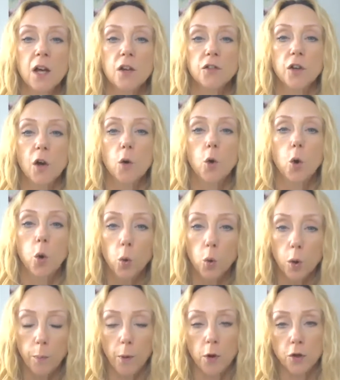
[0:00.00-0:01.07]
So
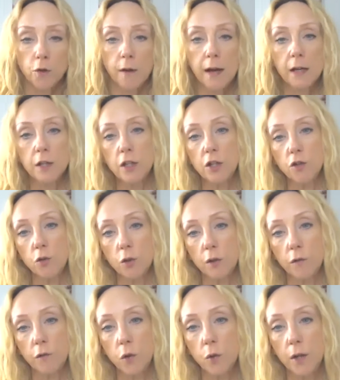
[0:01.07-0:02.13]
call upon your angels
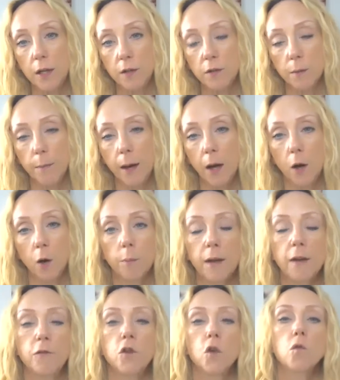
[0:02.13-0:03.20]
if you need some help.
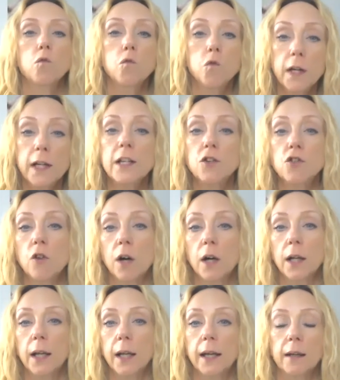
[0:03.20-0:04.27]
If you're really
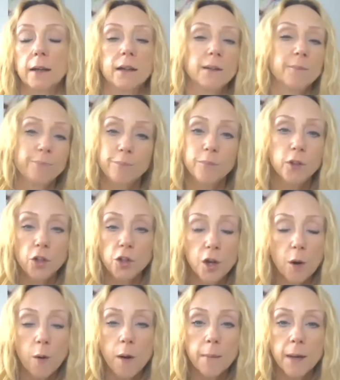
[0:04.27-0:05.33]
struggling, you
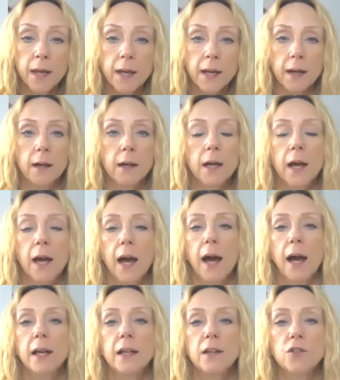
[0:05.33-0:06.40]
know, I'm here.
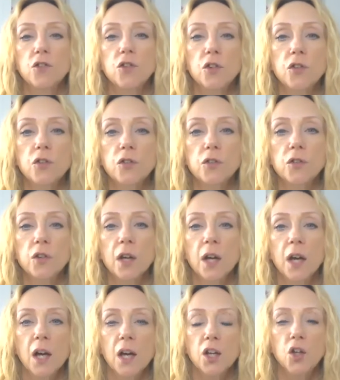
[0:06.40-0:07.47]
And it's just,
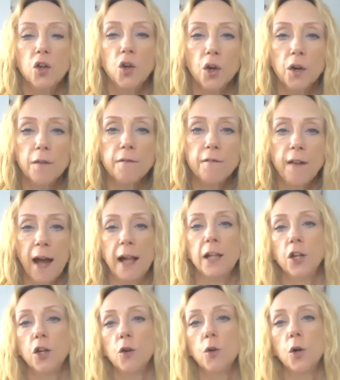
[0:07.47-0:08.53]
you've got to
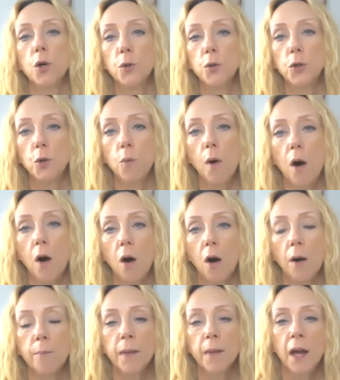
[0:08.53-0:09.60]
value who you
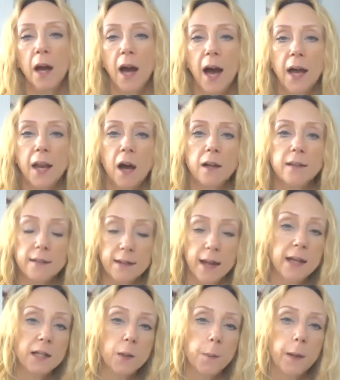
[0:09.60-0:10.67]
are. And I'd
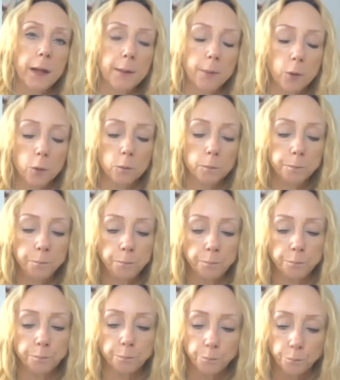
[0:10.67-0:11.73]
say to people,
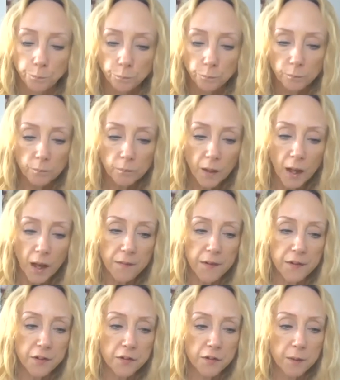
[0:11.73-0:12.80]
and
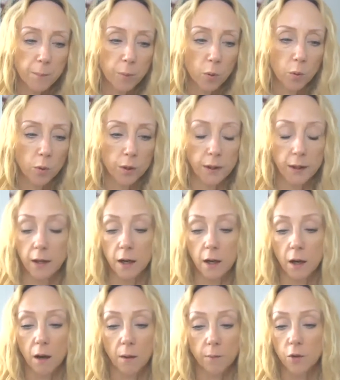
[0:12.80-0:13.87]
this is important, and
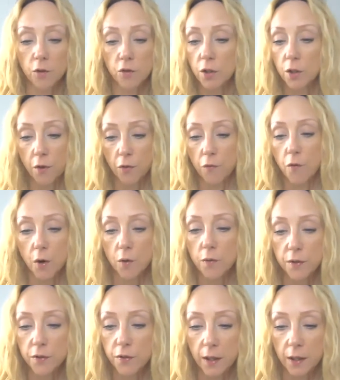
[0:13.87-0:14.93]
I'm just going to throw
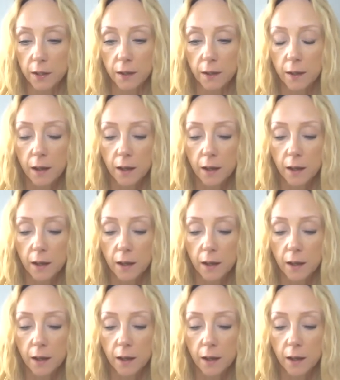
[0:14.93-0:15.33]
this in.